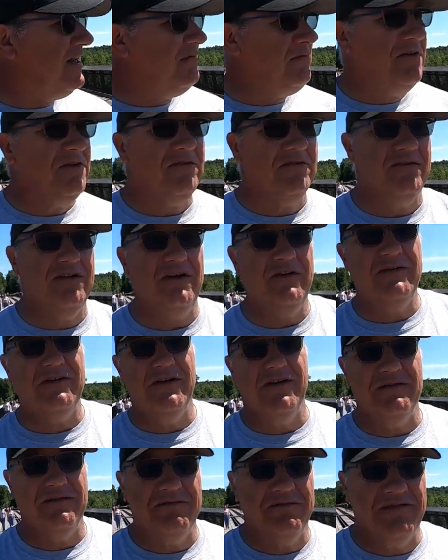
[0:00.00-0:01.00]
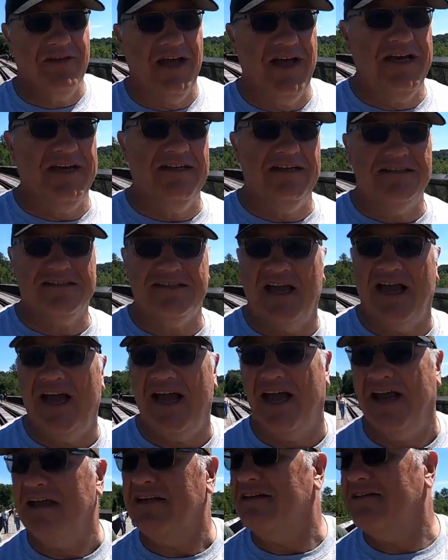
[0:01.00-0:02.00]
out in the middle of nowhere and flying in the
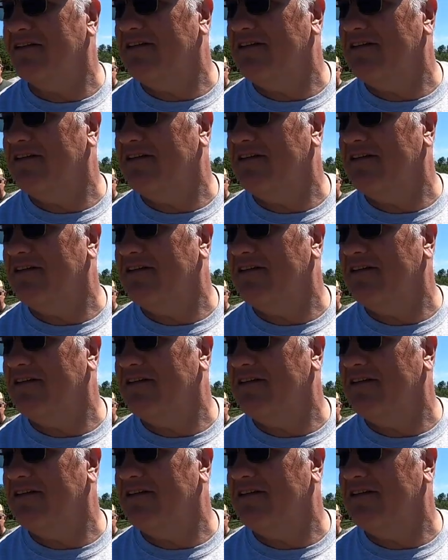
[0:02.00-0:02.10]
sky.